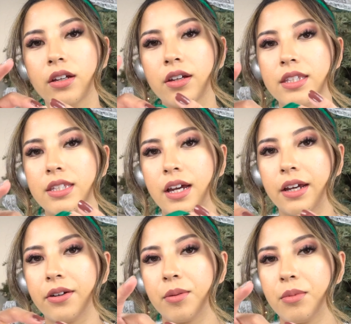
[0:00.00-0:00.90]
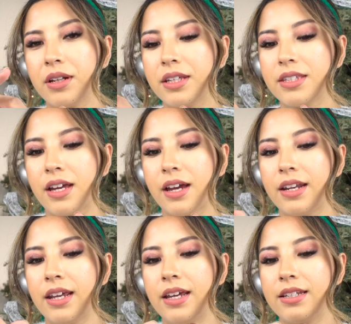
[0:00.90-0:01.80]
good side or a pretty
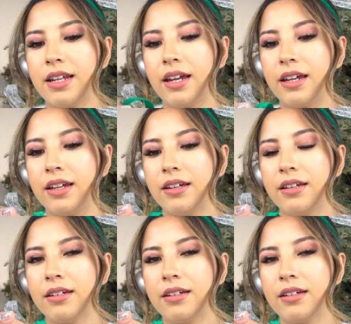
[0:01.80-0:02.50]
side and a